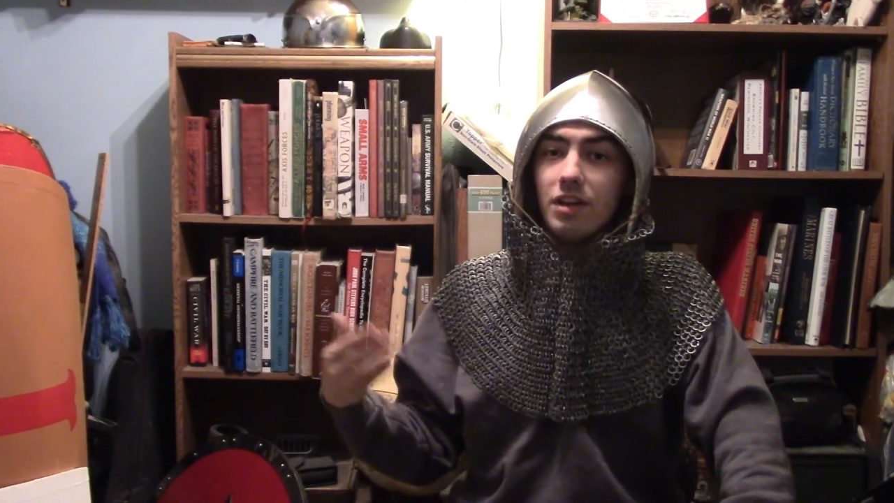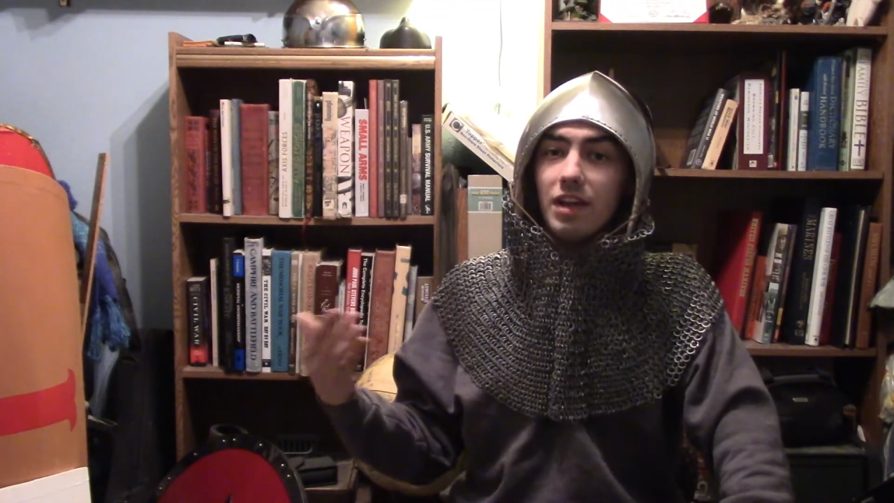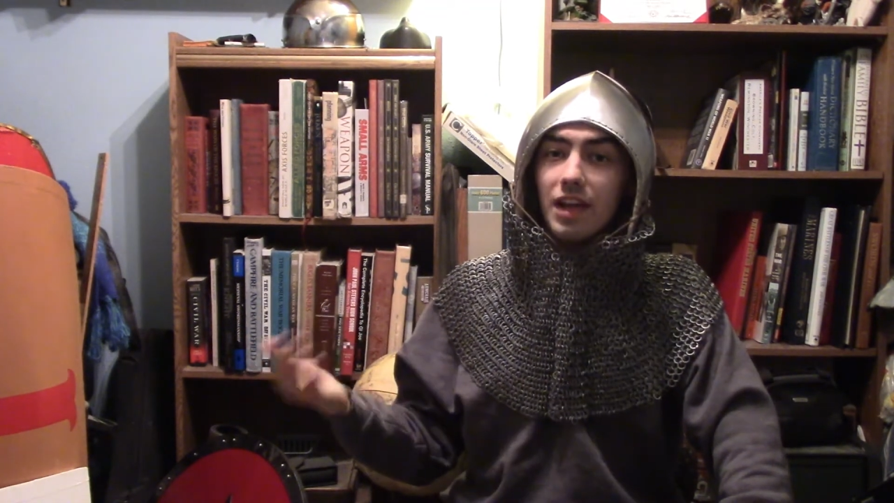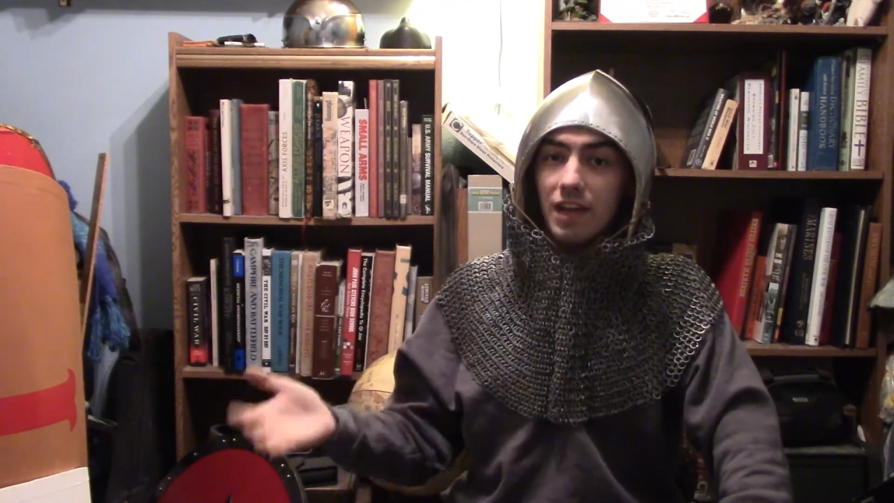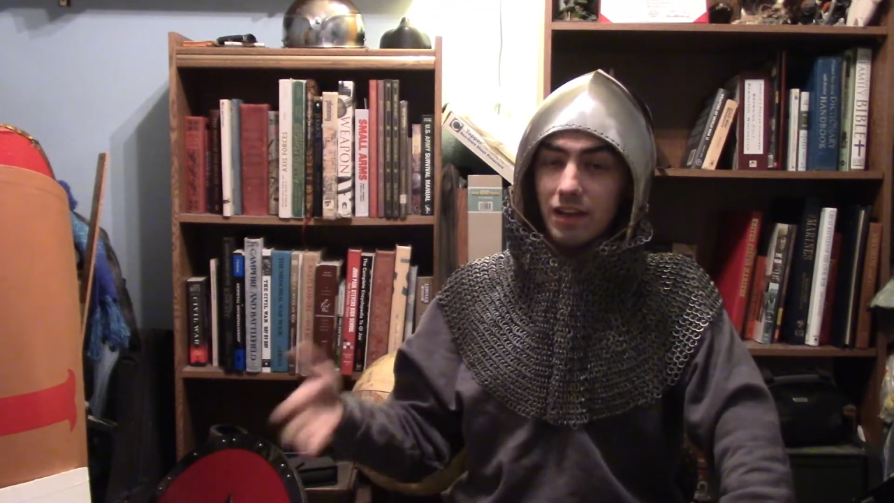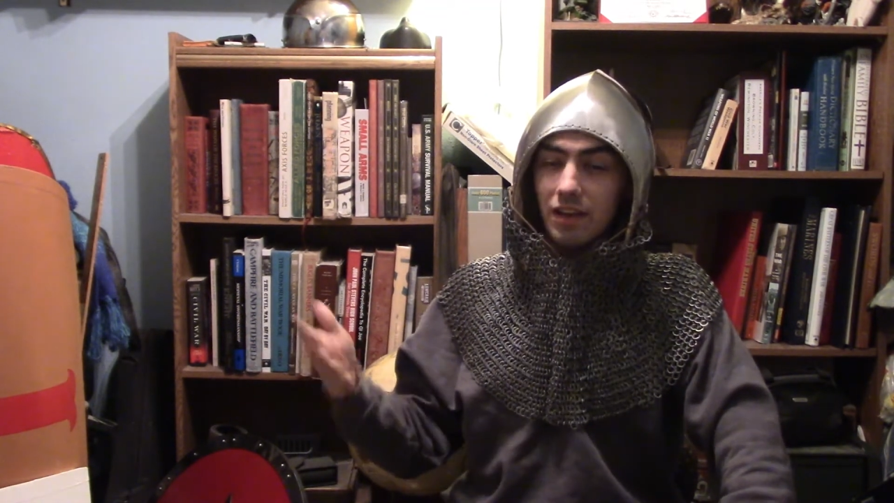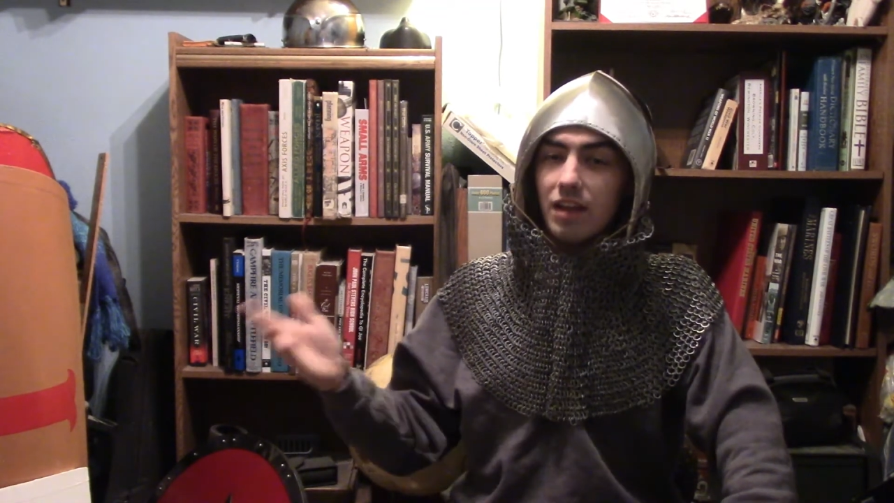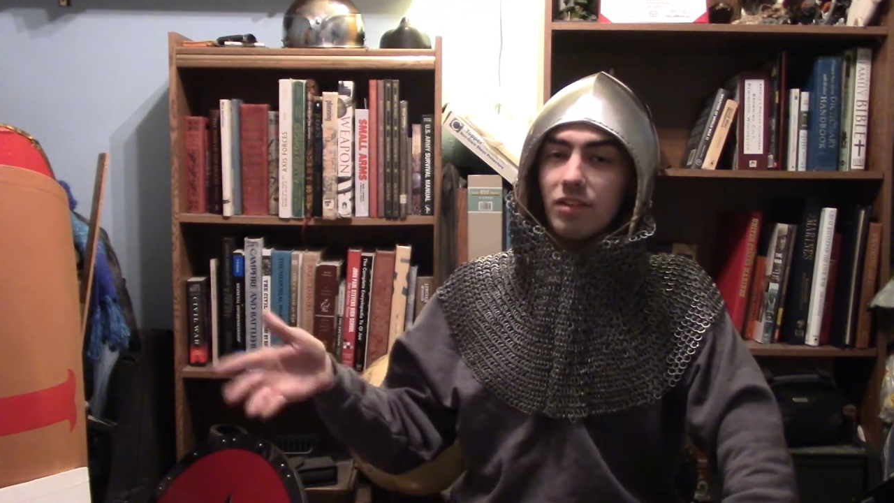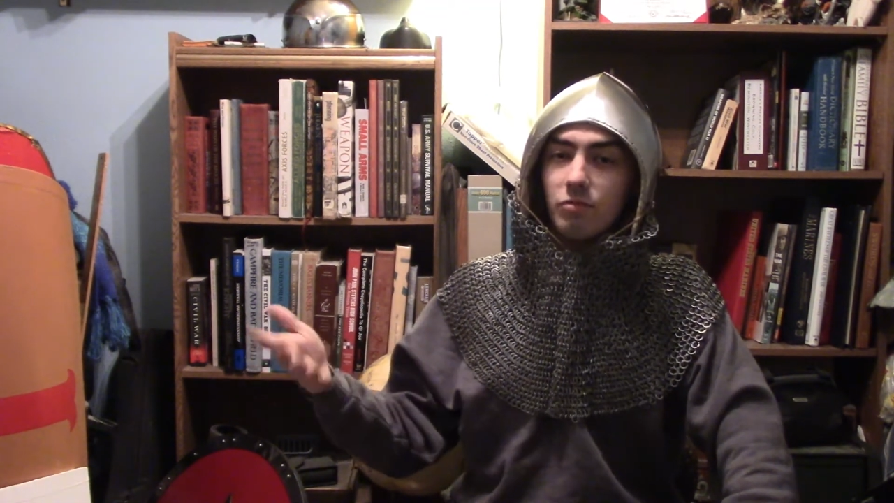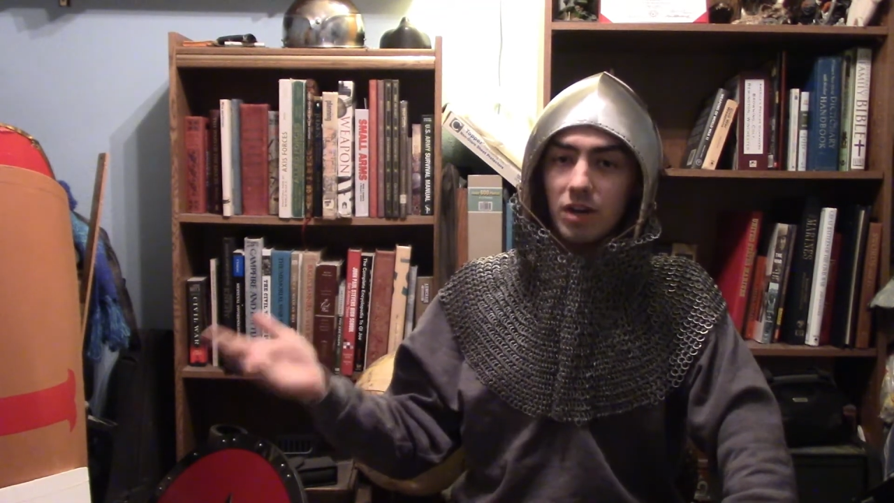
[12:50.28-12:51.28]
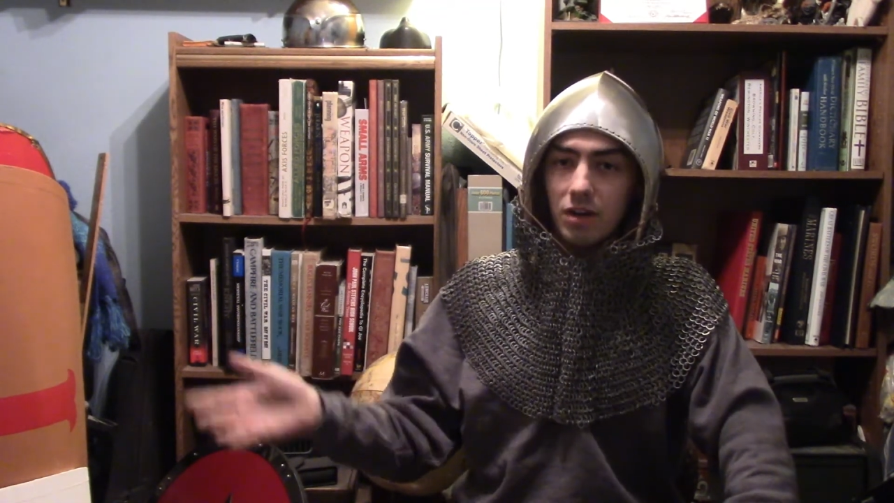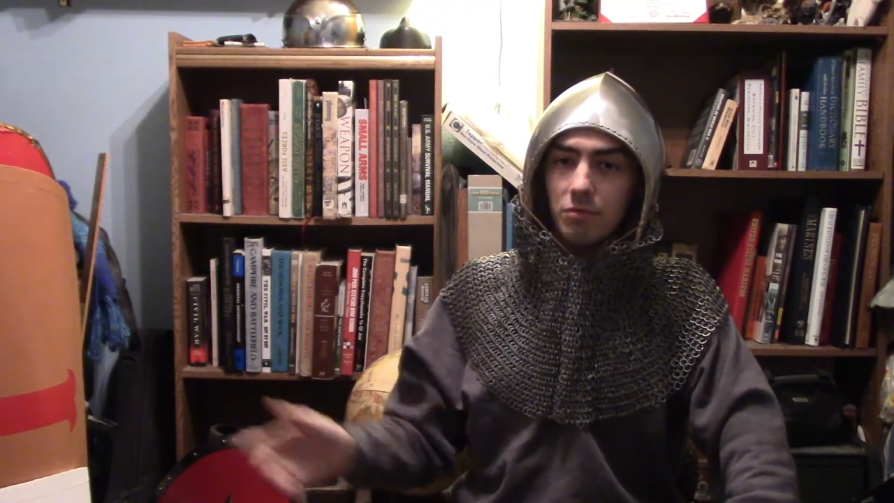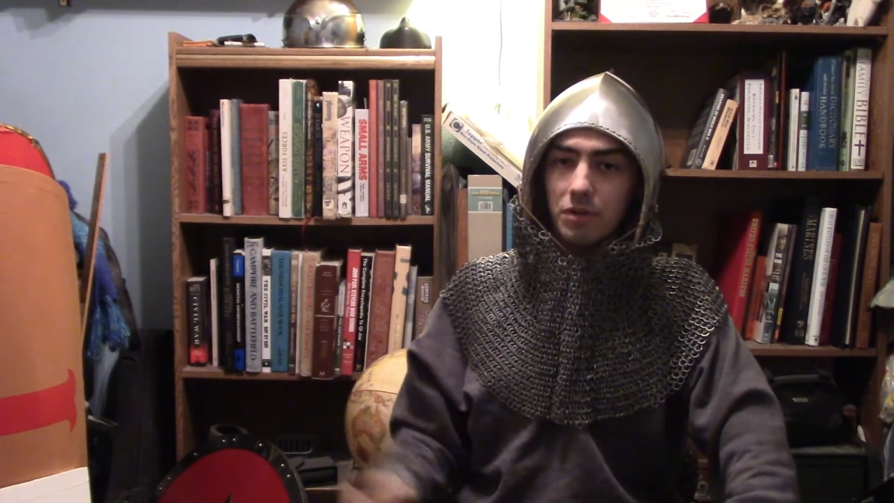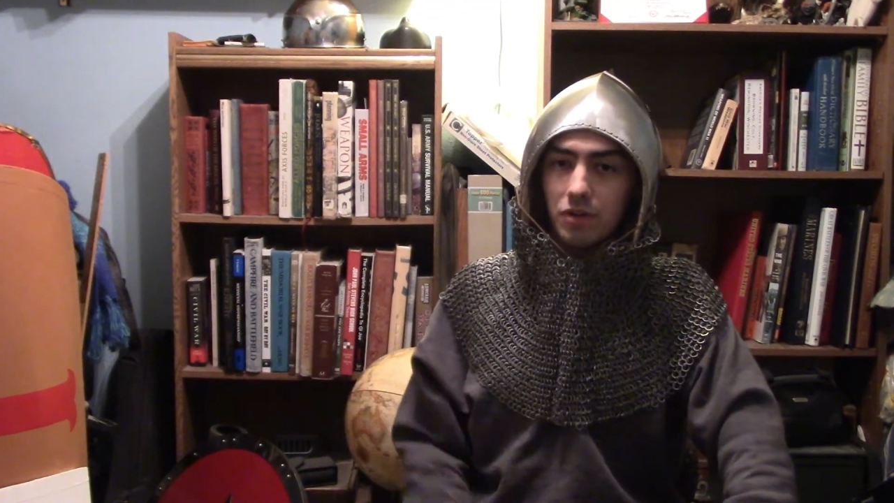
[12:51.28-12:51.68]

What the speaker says: And as well, we